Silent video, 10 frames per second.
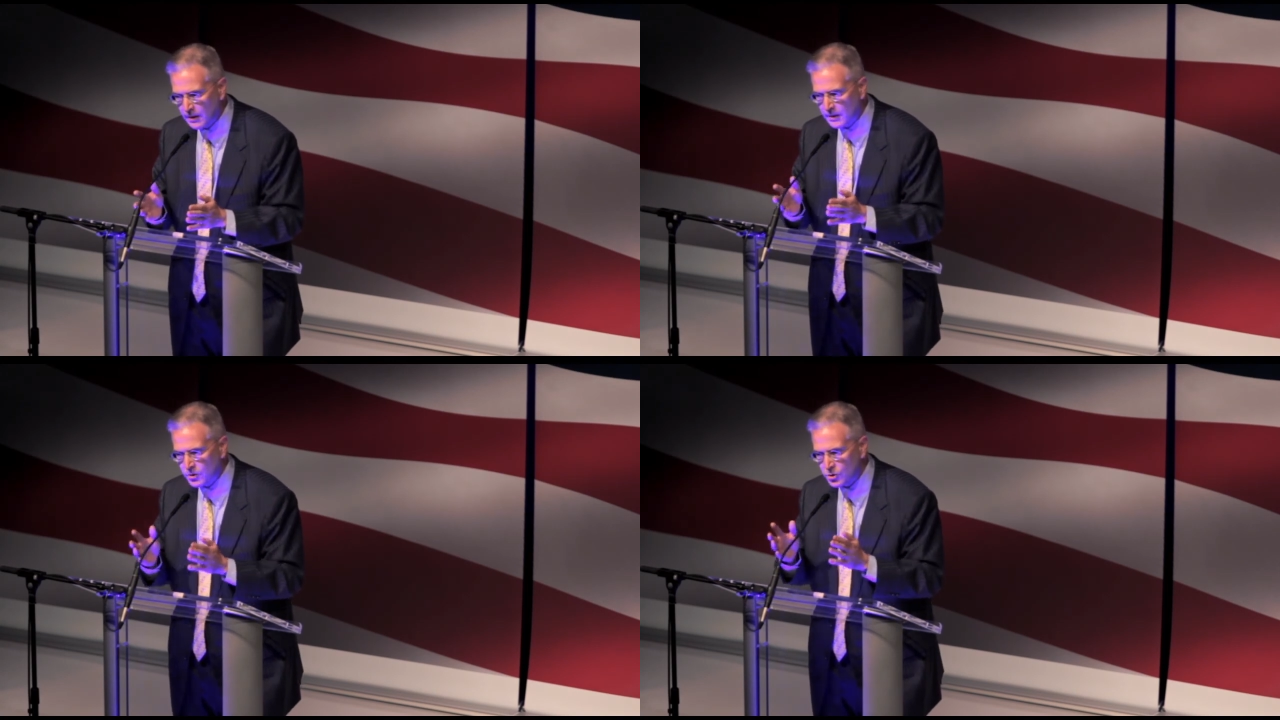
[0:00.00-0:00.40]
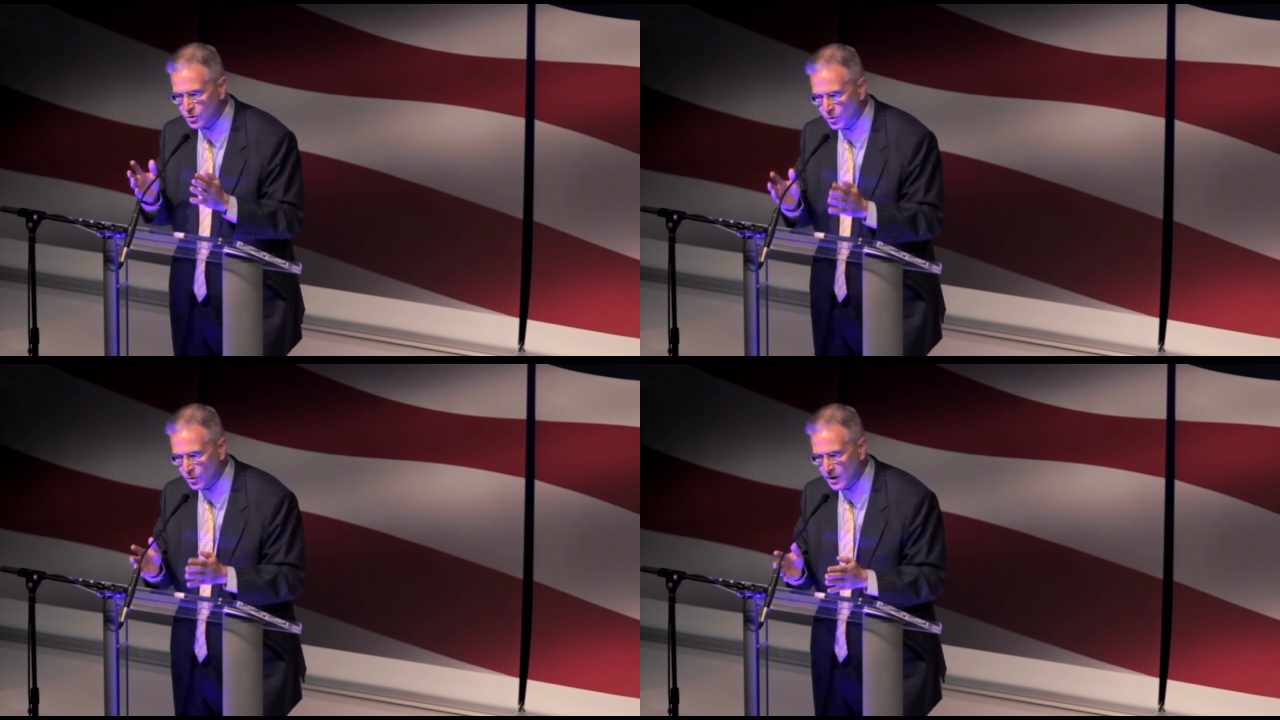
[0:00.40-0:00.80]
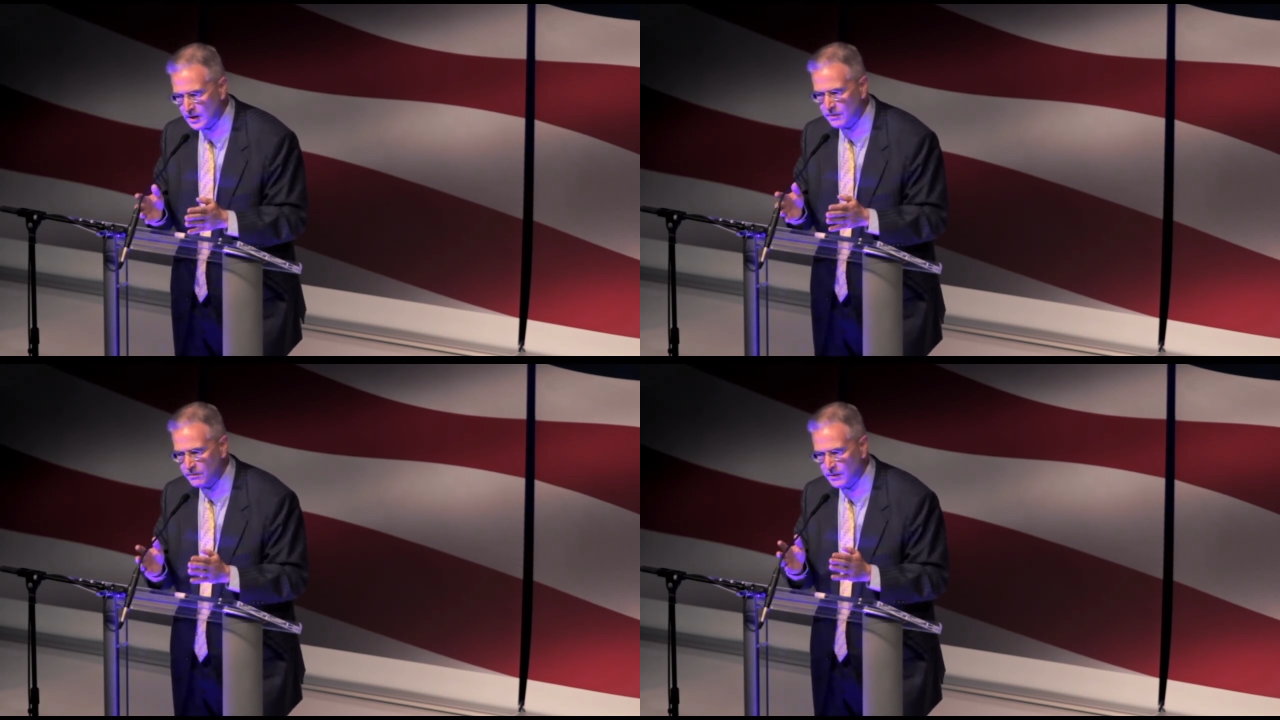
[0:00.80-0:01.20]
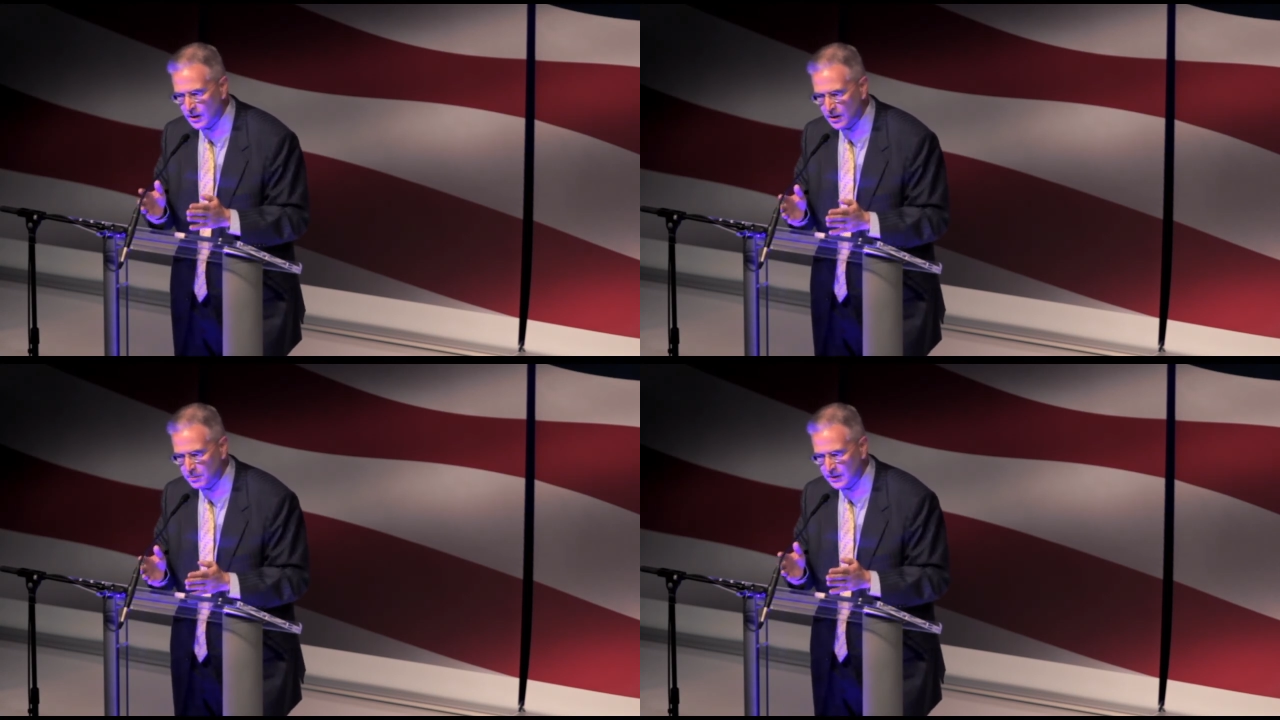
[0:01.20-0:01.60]
the story
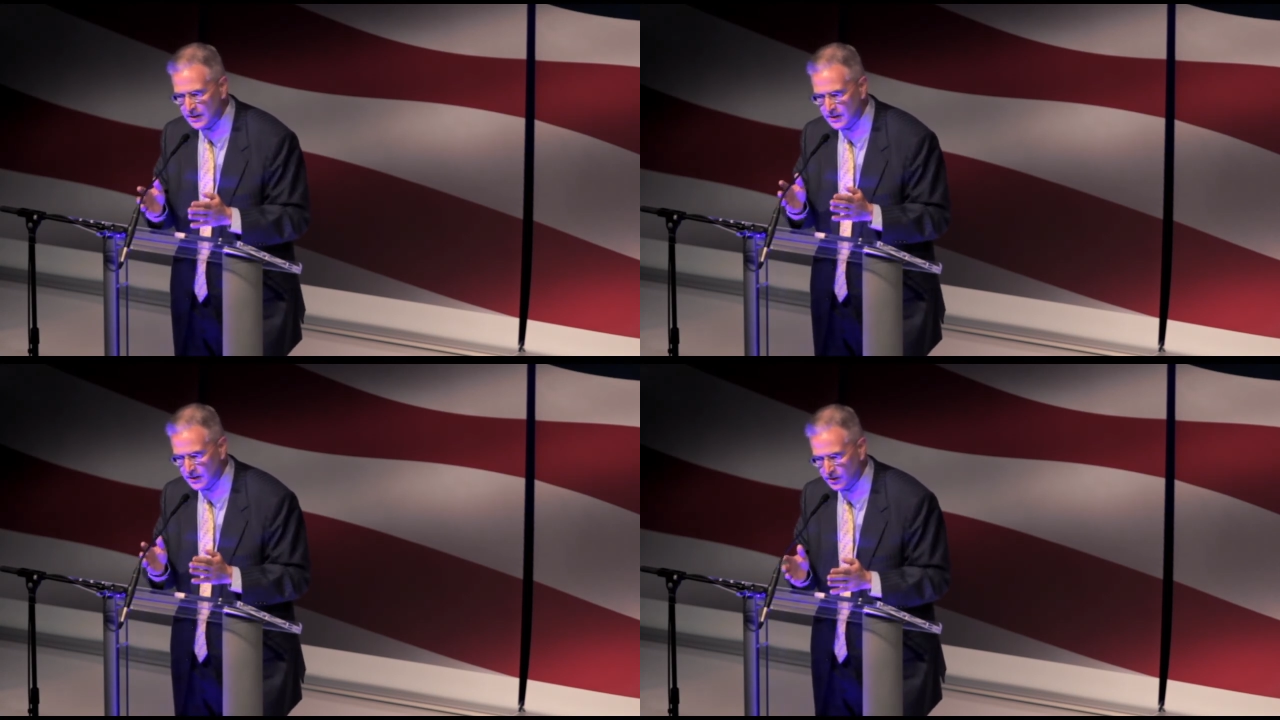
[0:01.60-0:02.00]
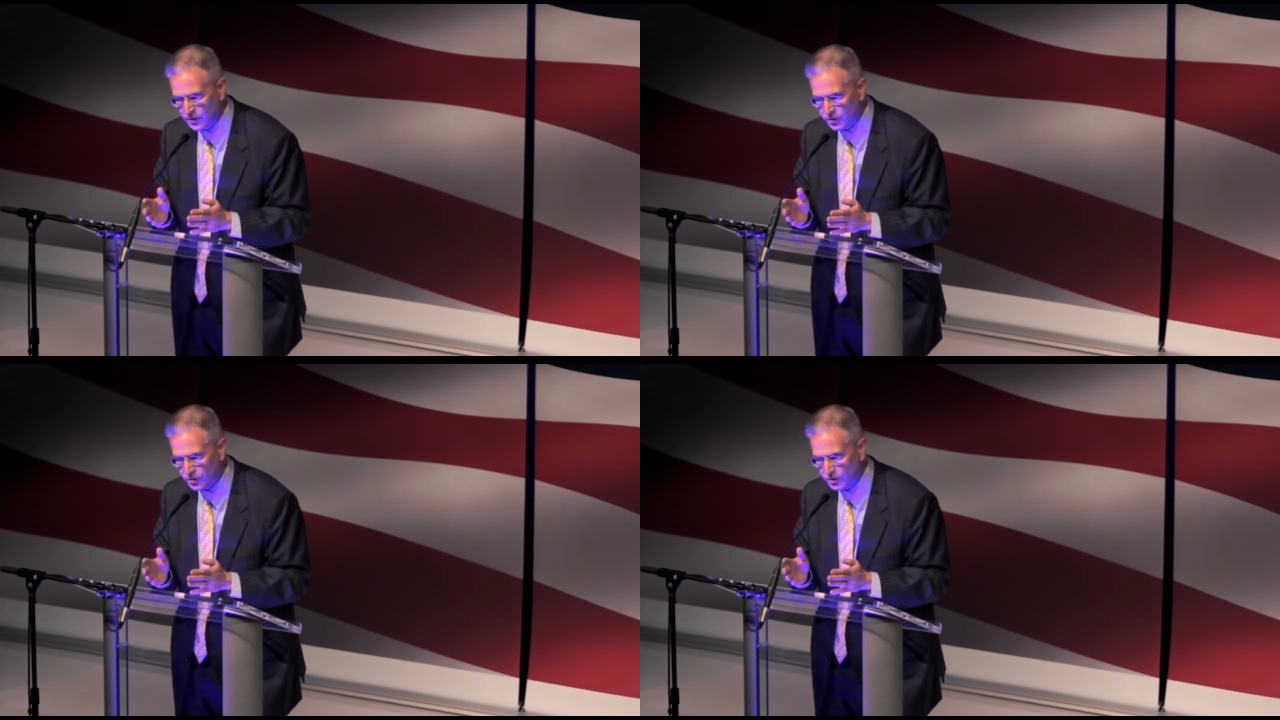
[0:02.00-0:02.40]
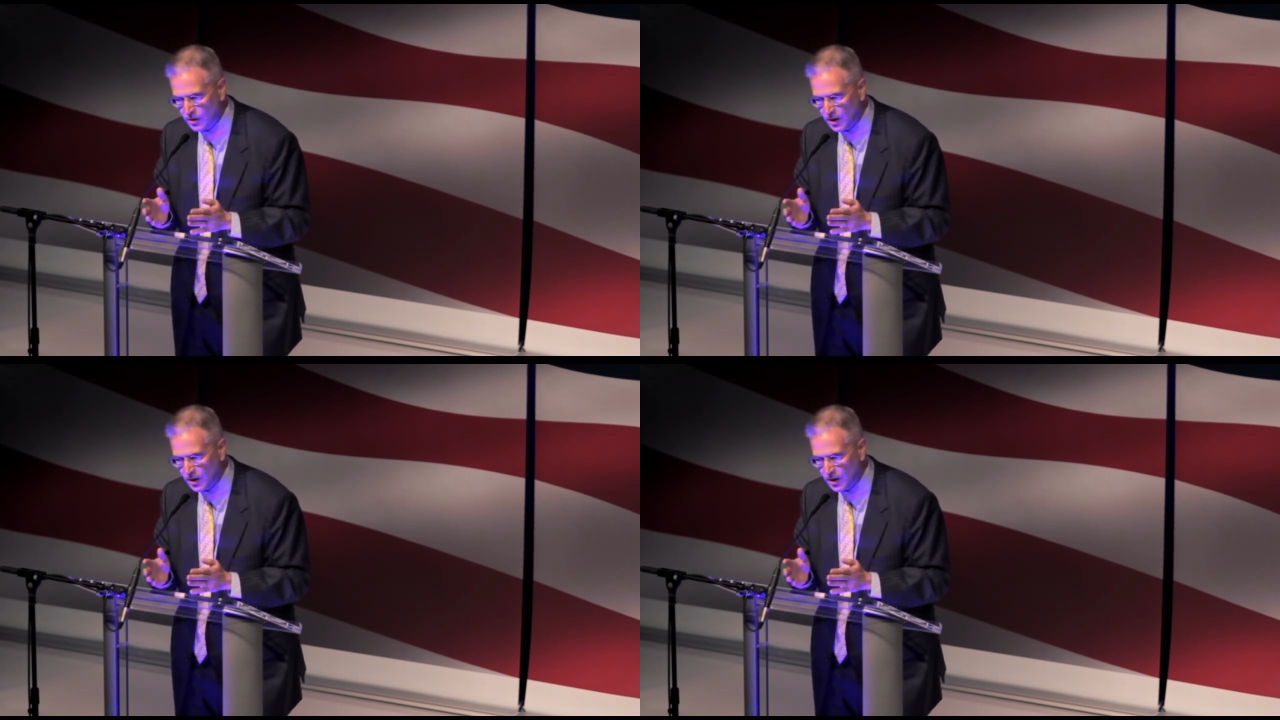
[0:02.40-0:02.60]
invariably deals